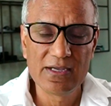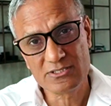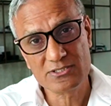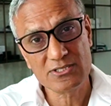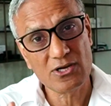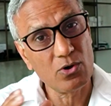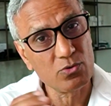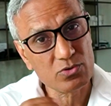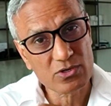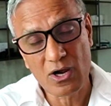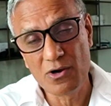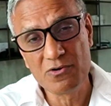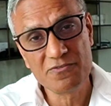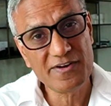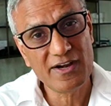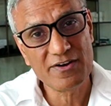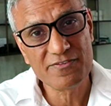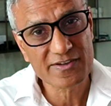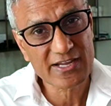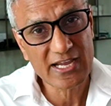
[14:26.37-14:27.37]
or code
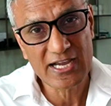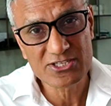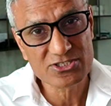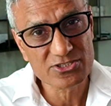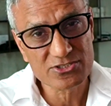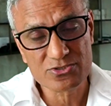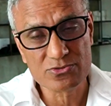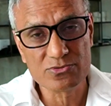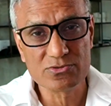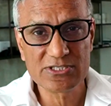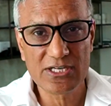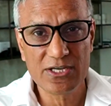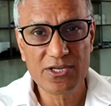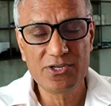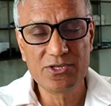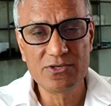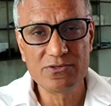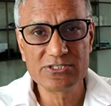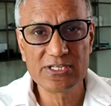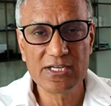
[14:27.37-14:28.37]
verification tools that you're
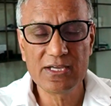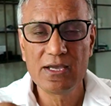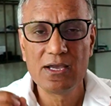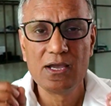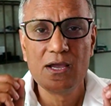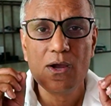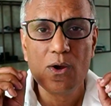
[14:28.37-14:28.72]
using.